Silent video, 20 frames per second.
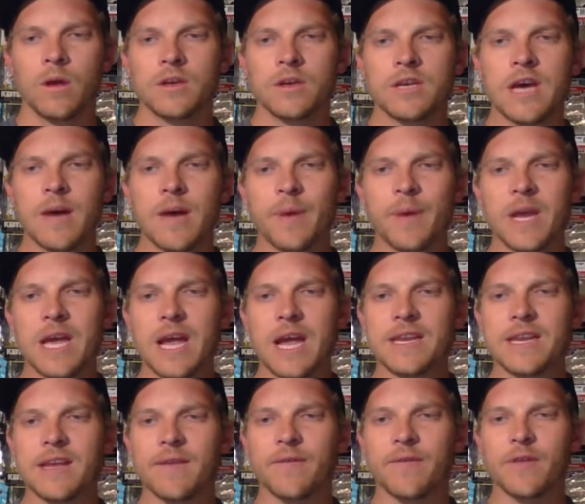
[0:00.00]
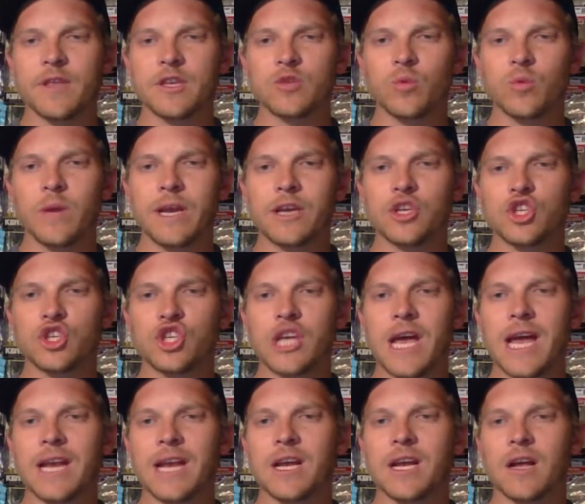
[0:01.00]
topic idea for this week:
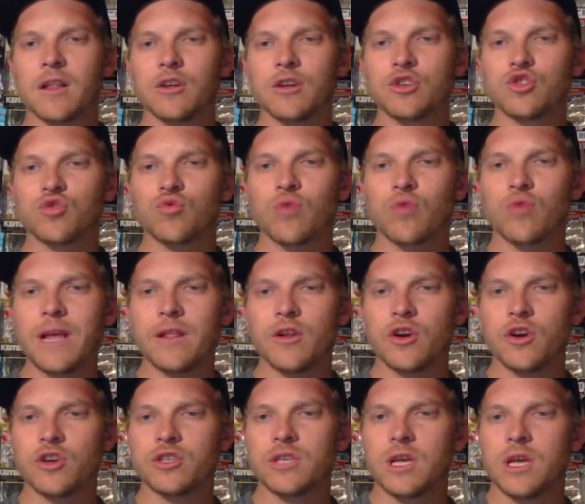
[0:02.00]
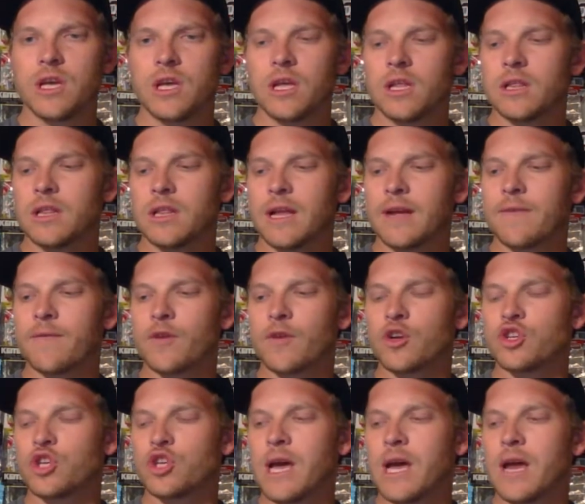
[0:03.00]
shad color trailers like for
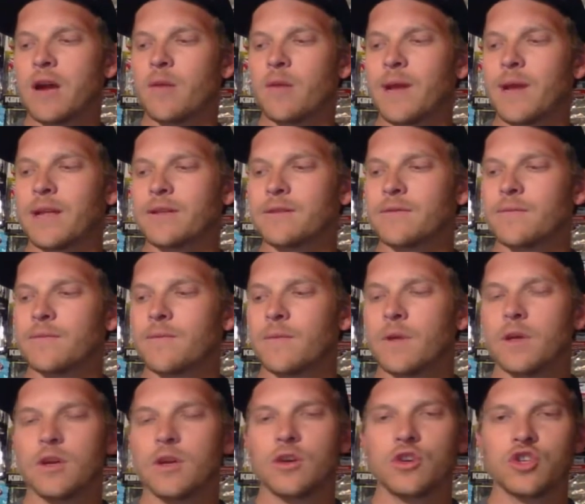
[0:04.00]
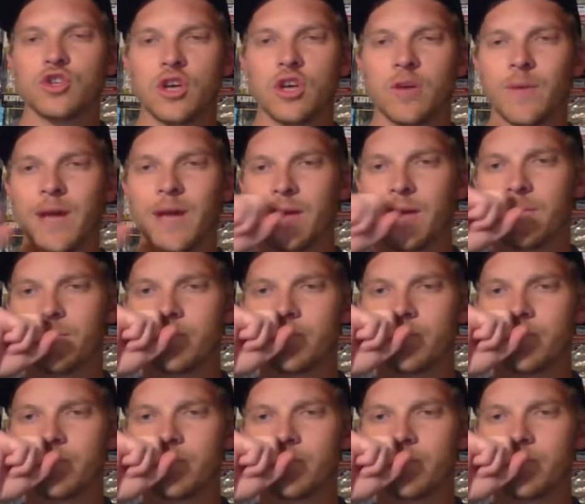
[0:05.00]
chatterbaits. Sure, man.